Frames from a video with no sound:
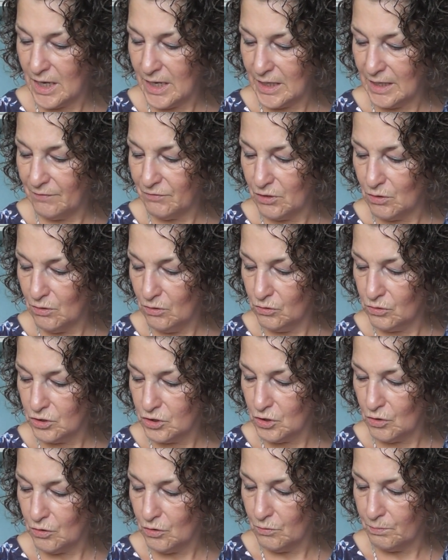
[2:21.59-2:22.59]
and if you
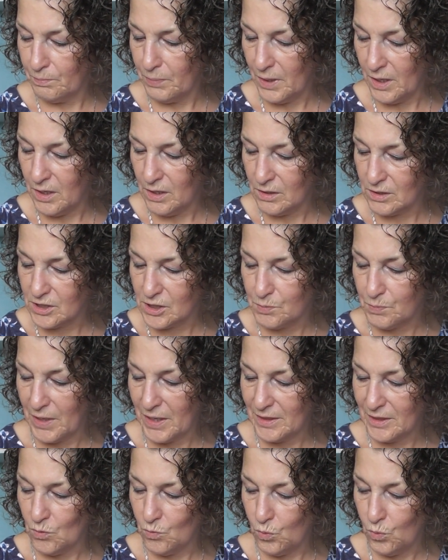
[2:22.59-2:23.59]
looked your box
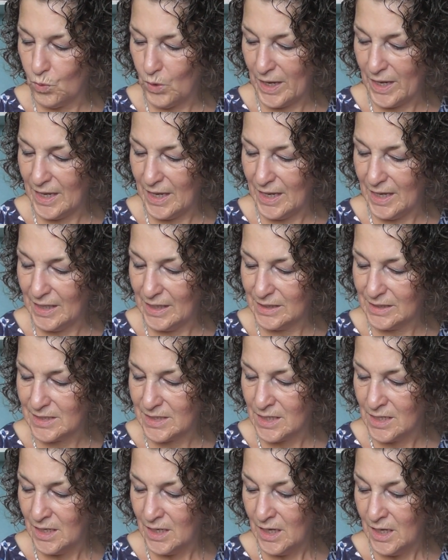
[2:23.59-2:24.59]
spread the word